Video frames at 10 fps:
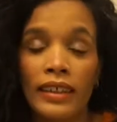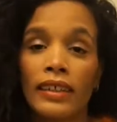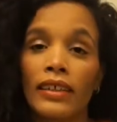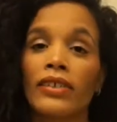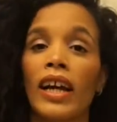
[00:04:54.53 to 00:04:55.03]
it
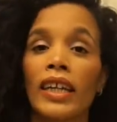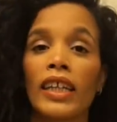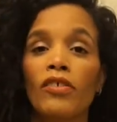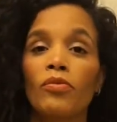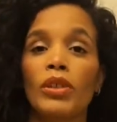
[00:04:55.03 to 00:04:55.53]
does not
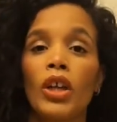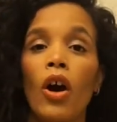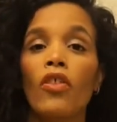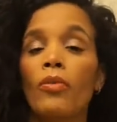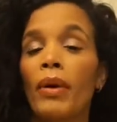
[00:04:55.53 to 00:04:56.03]
give me
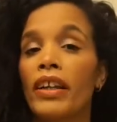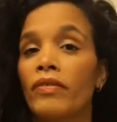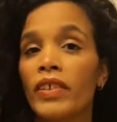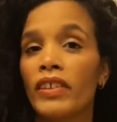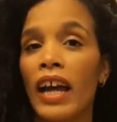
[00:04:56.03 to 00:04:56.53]
all the
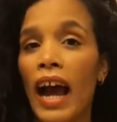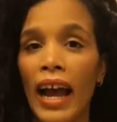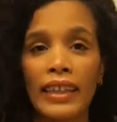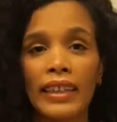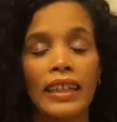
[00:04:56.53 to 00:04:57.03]
benefits that
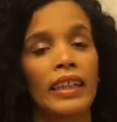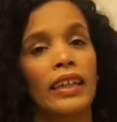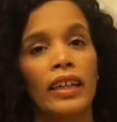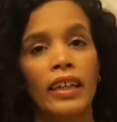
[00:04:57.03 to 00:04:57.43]
I think